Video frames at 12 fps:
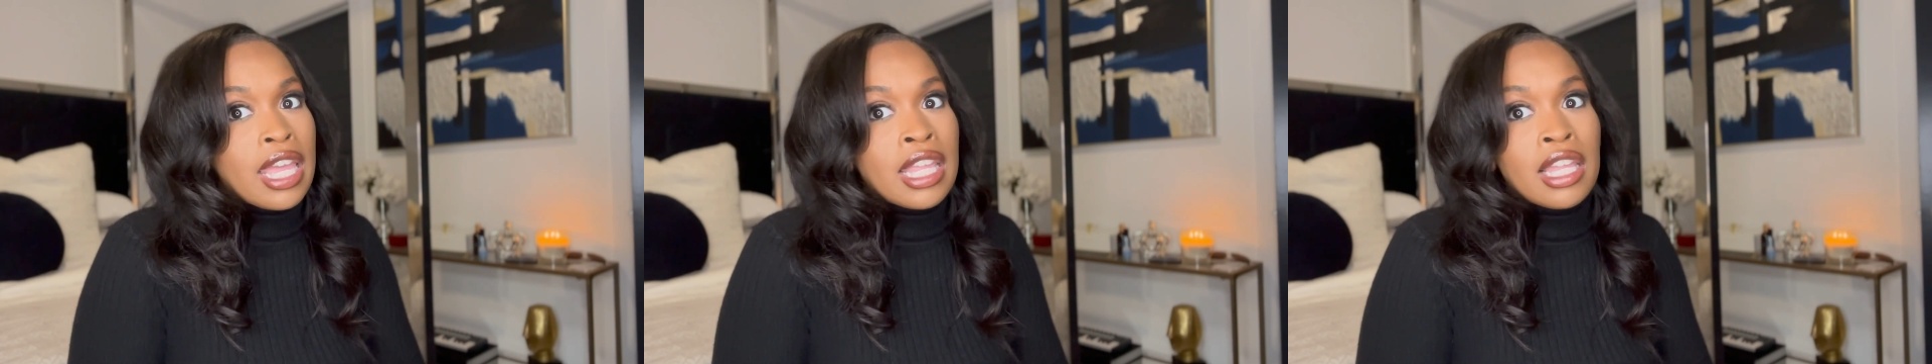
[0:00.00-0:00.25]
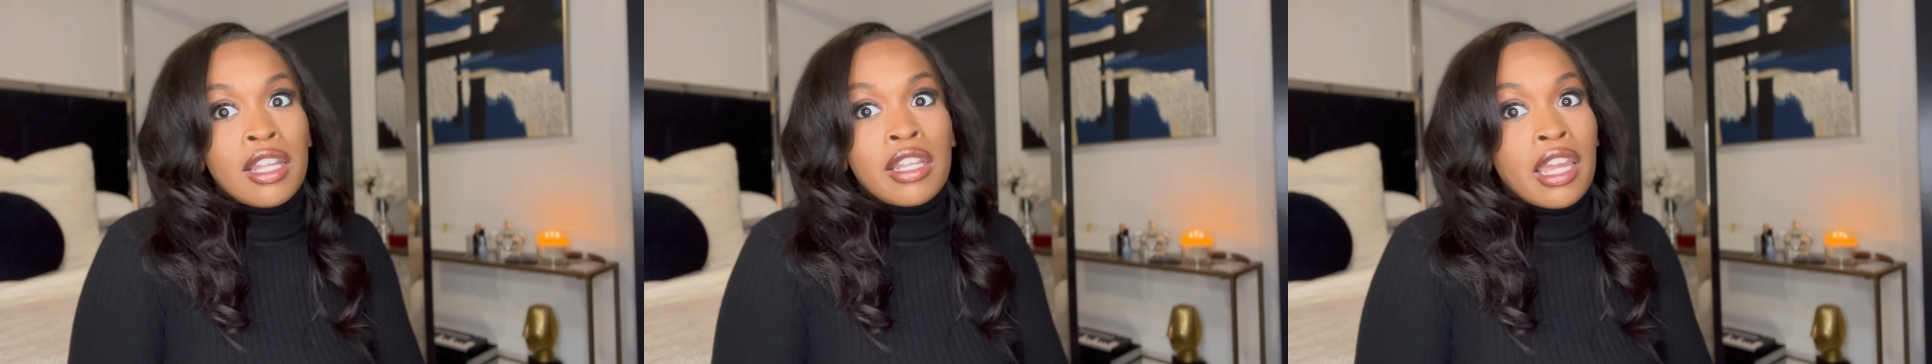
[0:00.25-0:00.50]

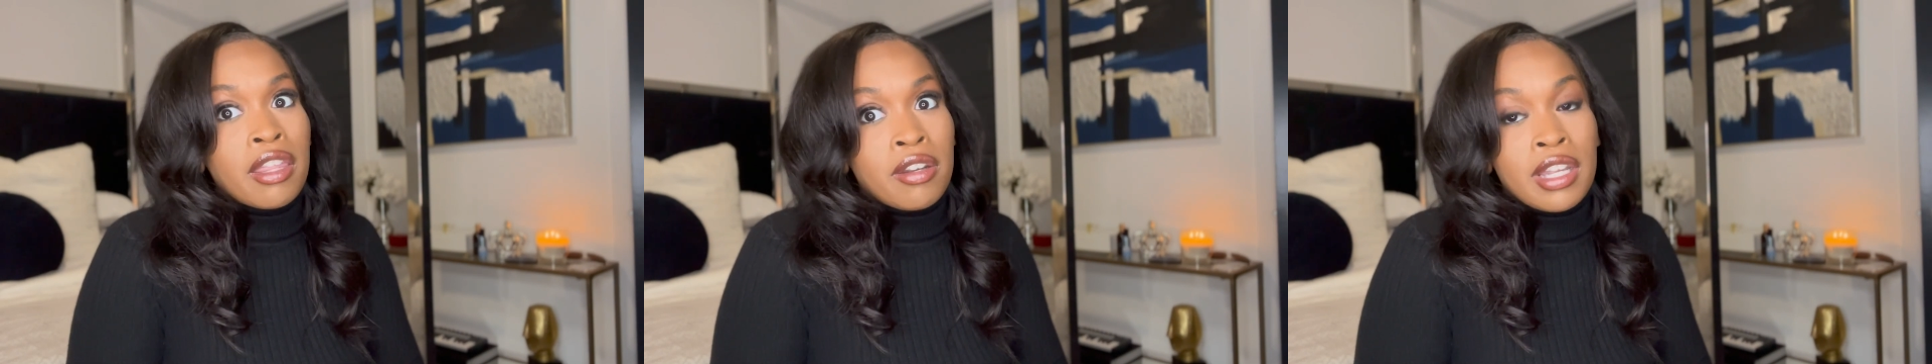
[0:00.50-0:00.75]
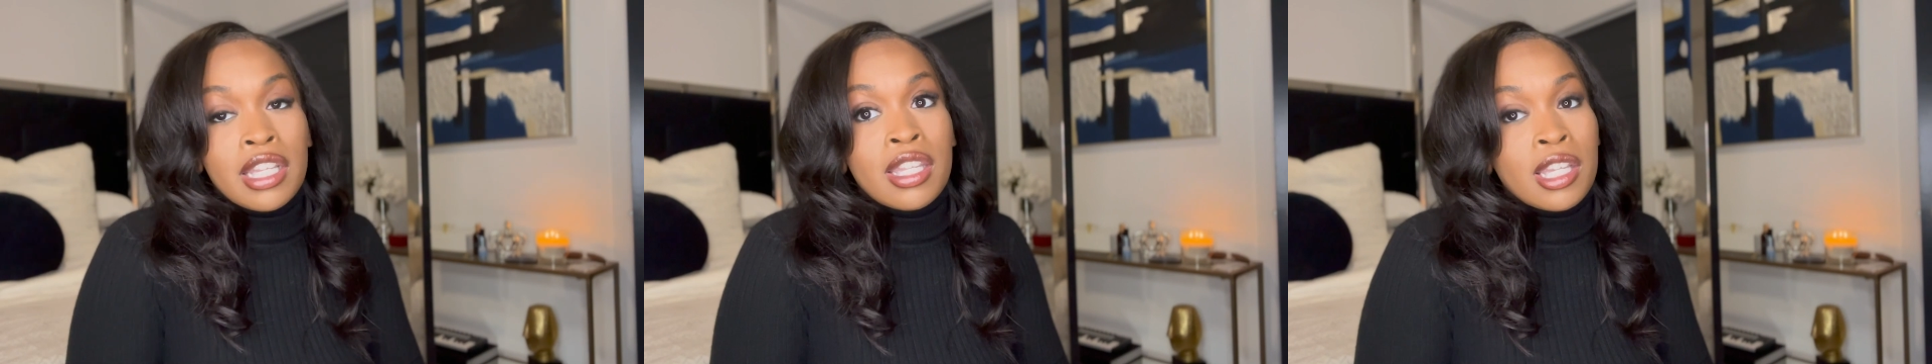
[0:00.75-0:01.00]
and they look
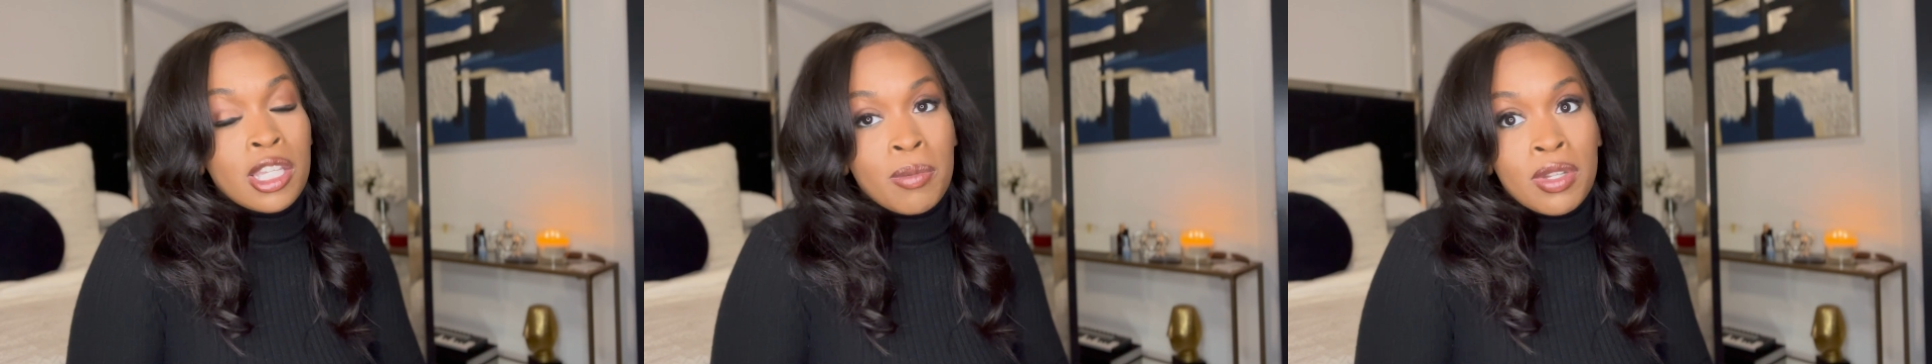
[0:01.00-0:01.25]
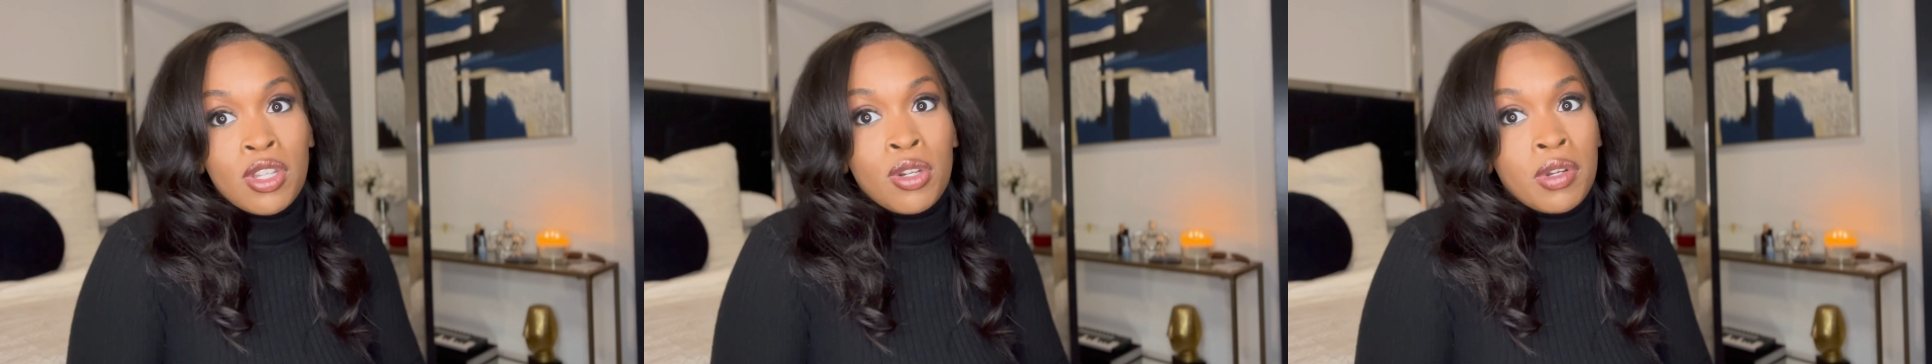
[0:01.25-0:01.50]
like they're like
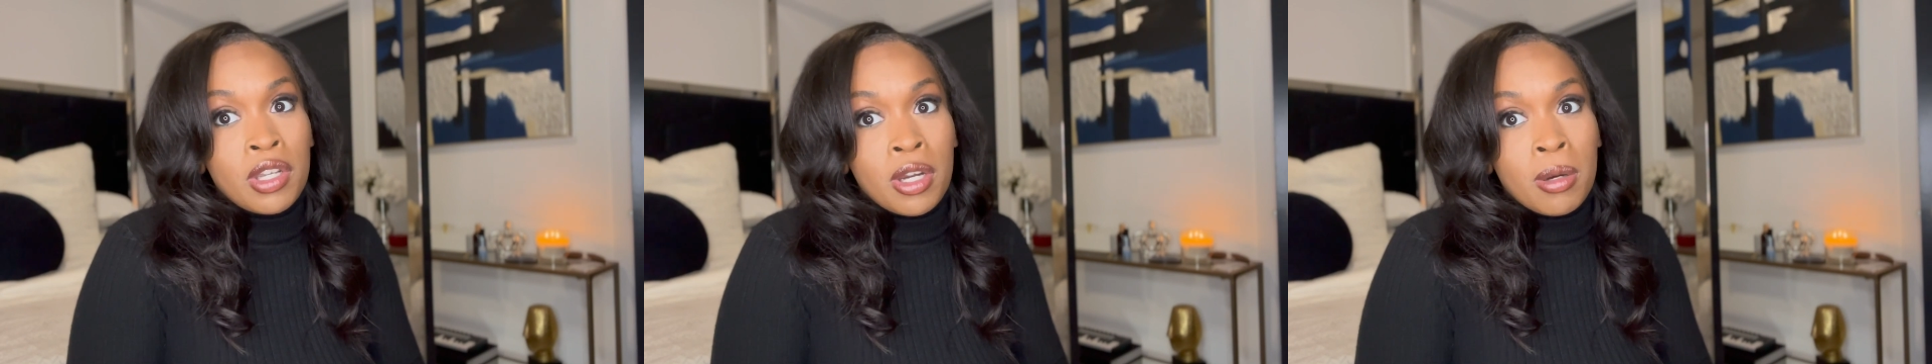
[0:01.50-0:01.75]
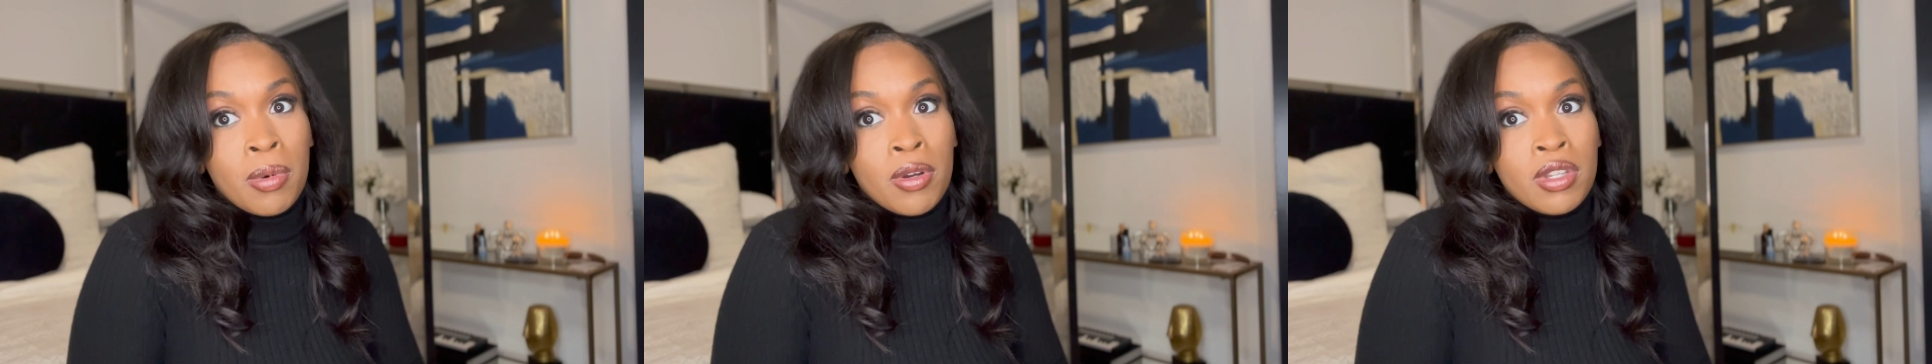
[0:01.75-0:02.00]
6 months to a
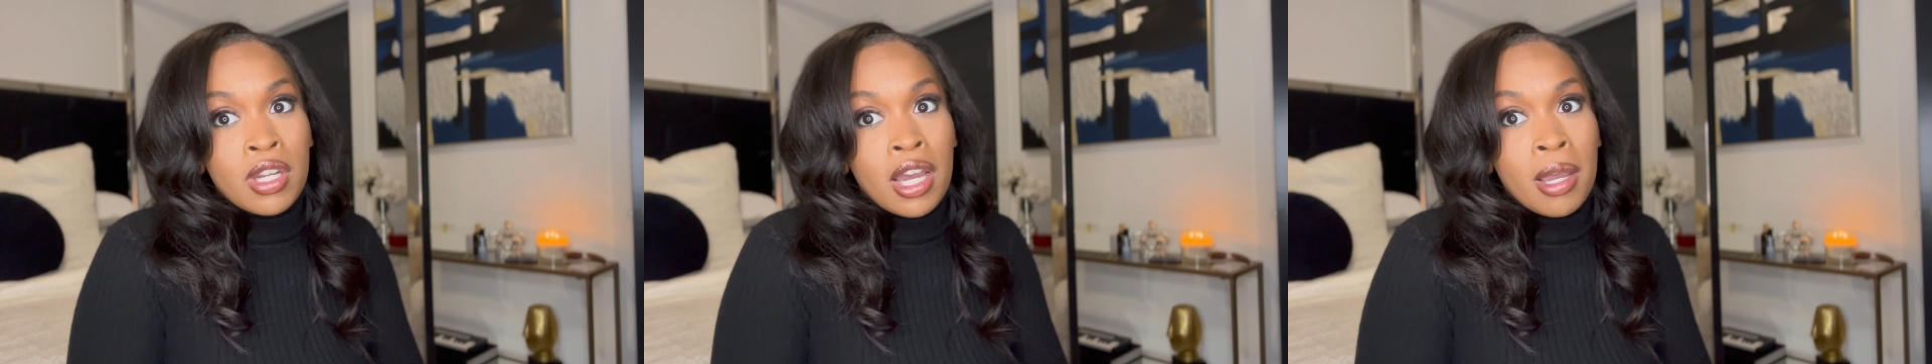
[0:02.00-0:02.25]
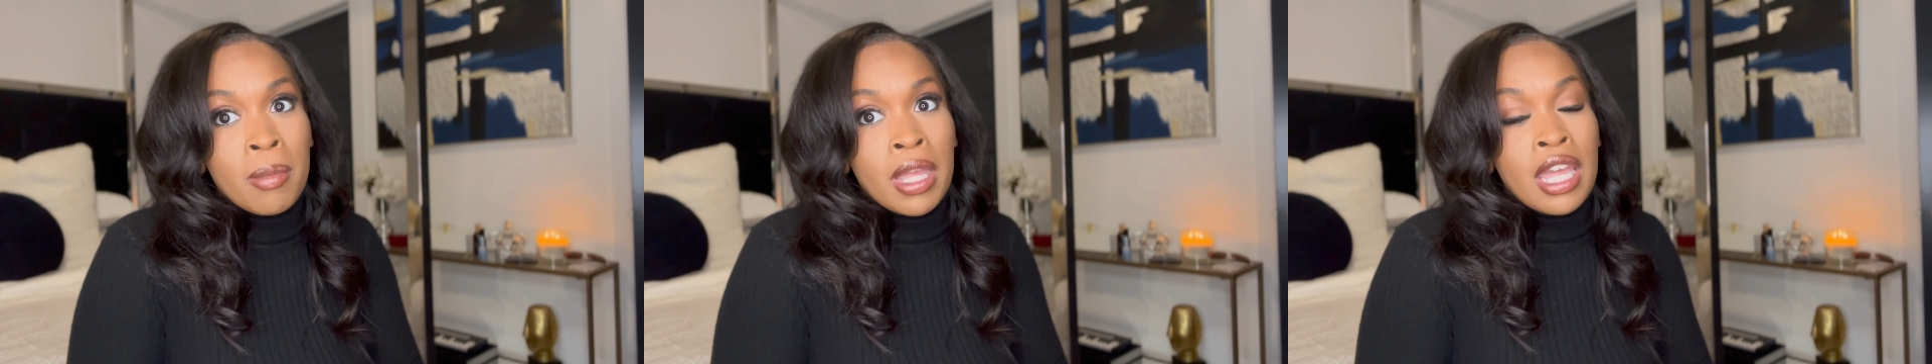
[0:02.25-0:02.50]
year
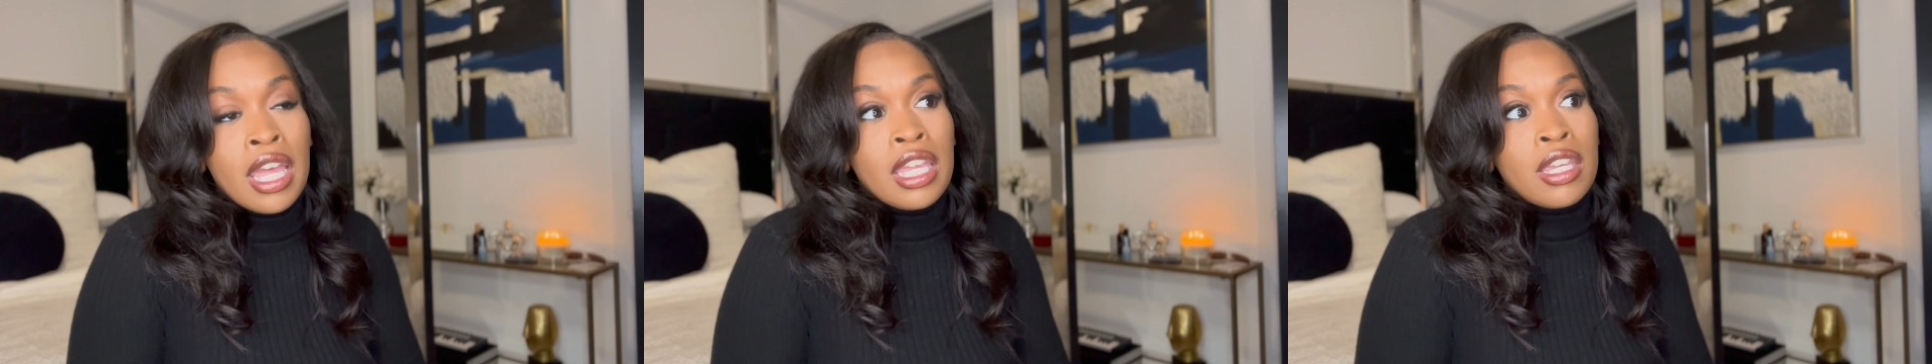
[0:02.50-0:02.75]
post-op.